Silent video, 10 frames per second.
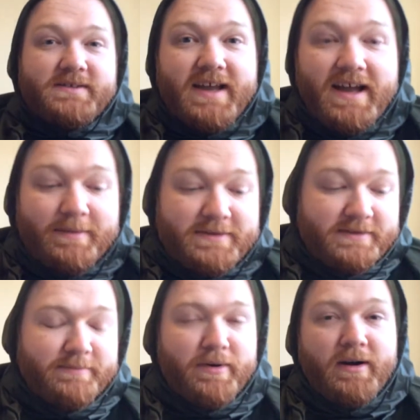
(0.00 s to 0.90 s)
is
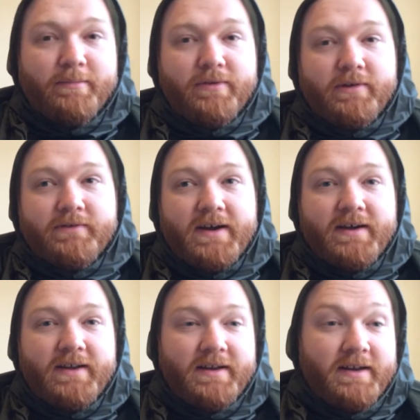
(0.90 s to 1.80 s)
absolutely bomb-proof.
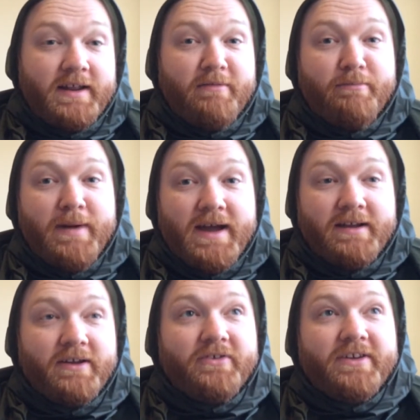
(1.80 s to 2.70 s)
I had it in
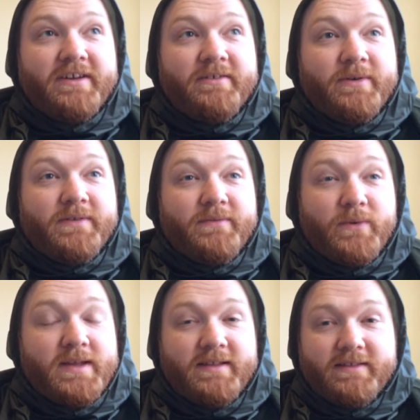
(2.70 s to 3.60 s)
Patagonia with
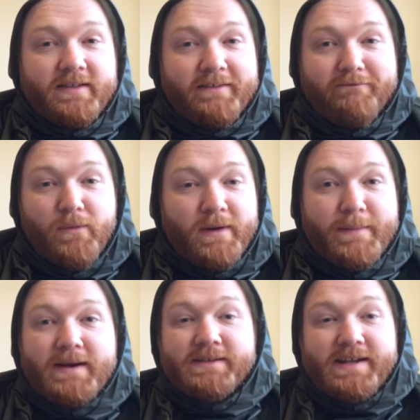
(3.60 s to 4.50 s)
winds at like 40
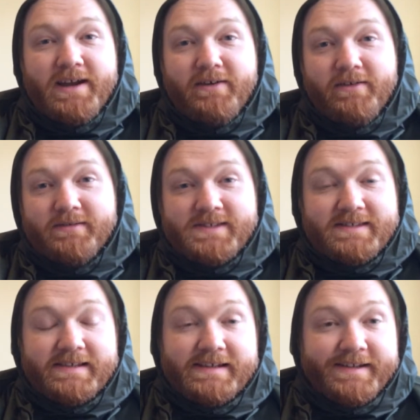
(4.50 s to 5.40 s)
miles an hour,
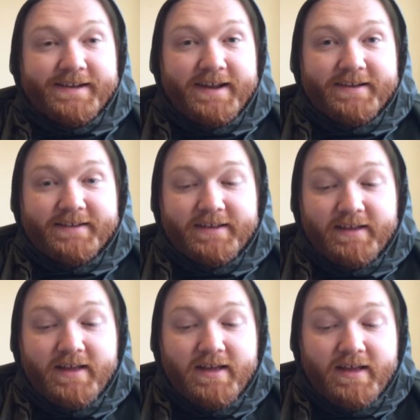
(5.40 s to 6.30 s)
sleeting and
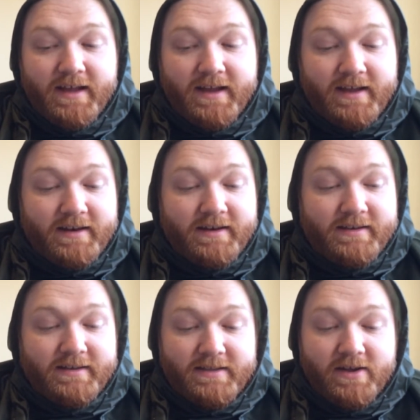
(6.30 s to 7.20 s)
hailing, and
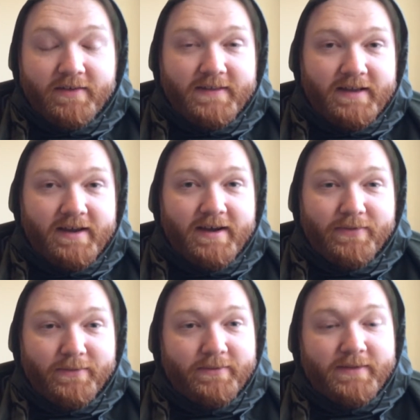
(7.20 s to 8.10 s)
nothing
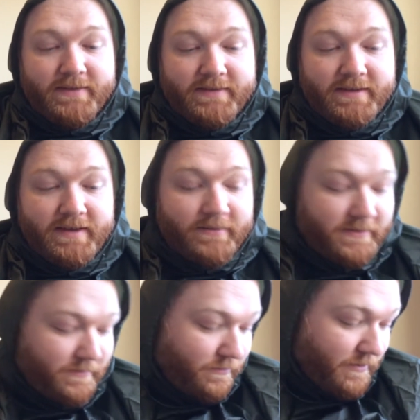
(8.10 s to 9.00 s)
got through this thing. It
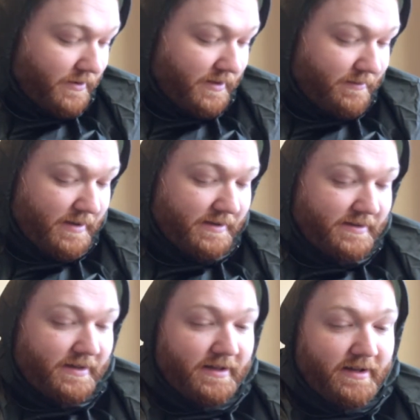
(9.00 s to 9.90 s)
was really
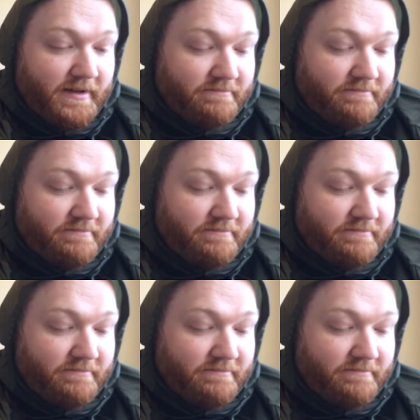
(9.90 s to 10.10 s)
amazing.